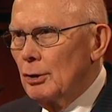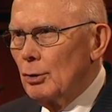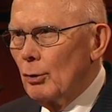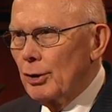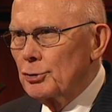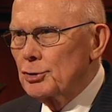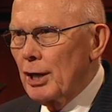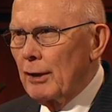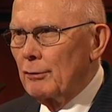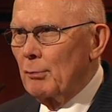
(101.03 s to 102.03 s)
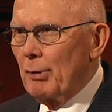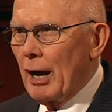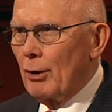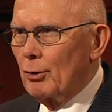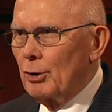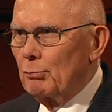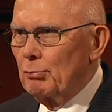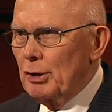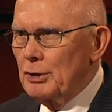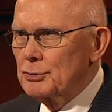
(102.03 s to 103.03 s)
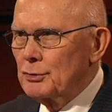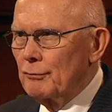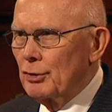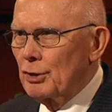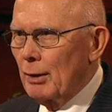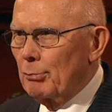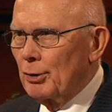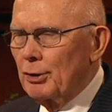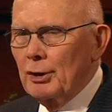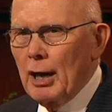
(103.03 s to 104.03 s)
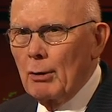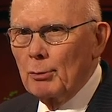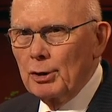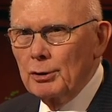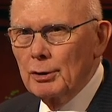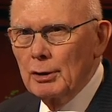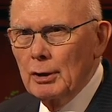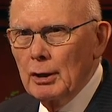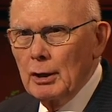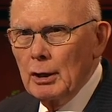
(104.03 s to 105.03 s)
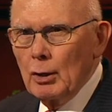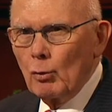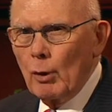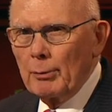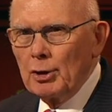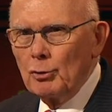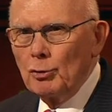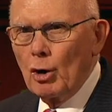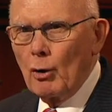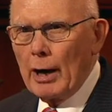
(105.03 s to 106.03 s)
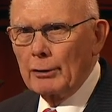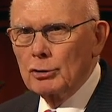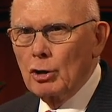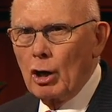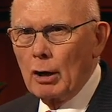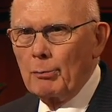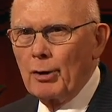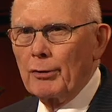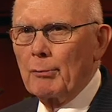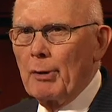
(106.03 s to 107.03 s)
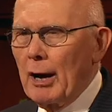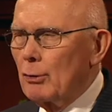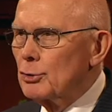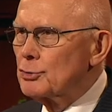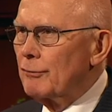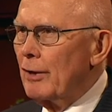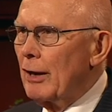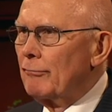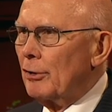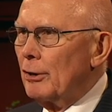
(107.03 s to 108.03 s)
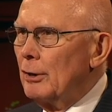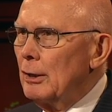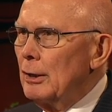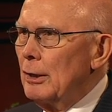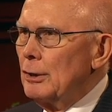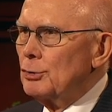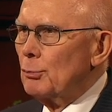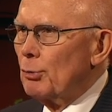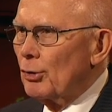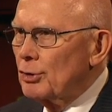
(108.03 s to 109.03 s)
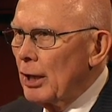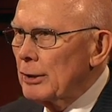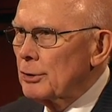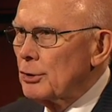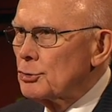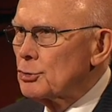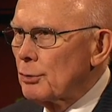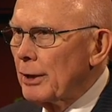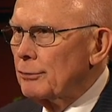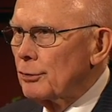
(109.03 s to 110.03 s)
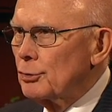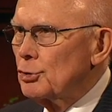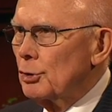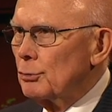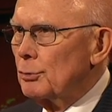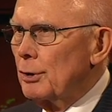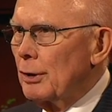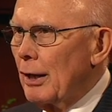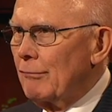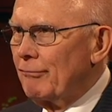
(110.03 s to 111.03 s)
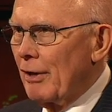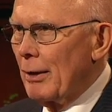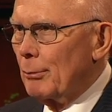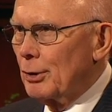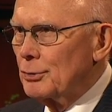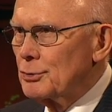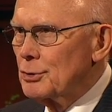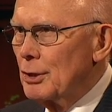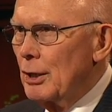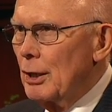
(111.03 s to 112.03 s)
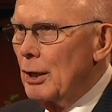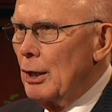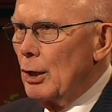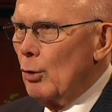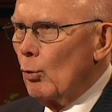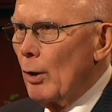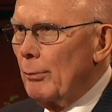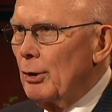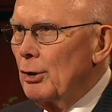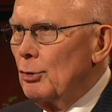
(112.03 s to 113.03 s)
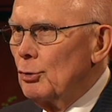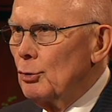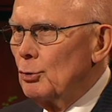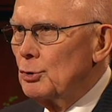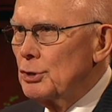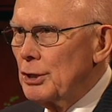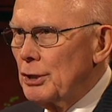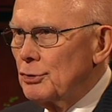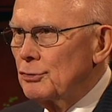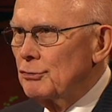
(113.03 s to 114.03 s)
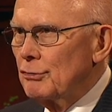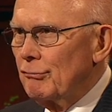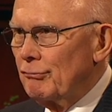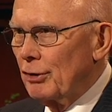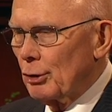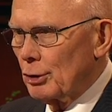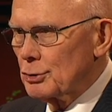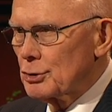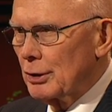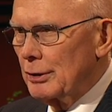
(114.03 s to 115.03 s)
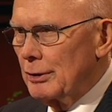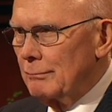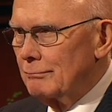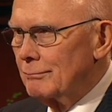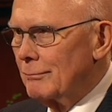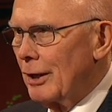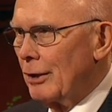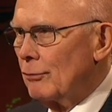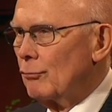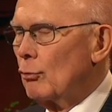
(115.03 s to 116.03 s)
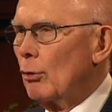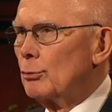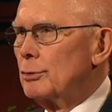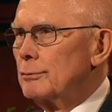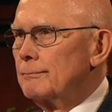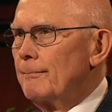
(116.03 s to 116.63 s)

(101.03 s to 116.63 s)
who understand the power and peace of the temple endowment. Women who know how to call upon the powers of heaven to protect and strengthen children and families women who teach fearlessly. End of quote.